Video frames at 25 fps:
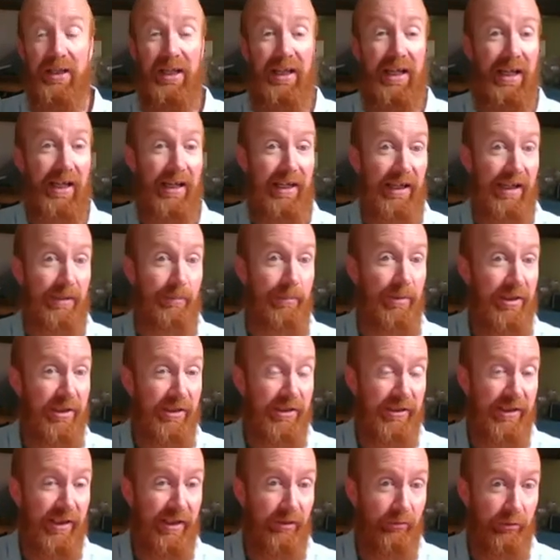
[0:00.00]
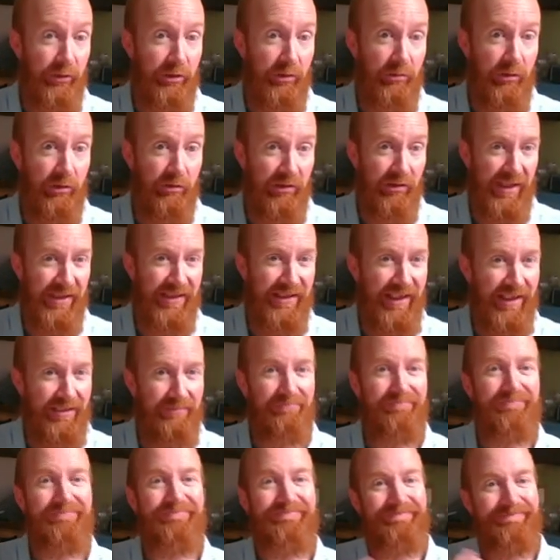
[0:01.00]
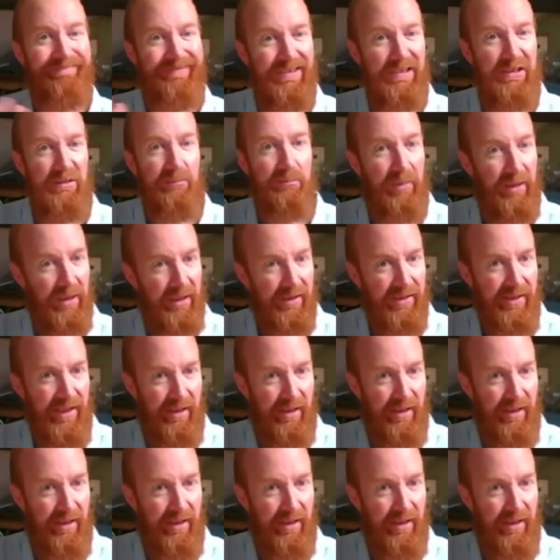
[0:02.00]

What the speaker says: and limited skills to address it, because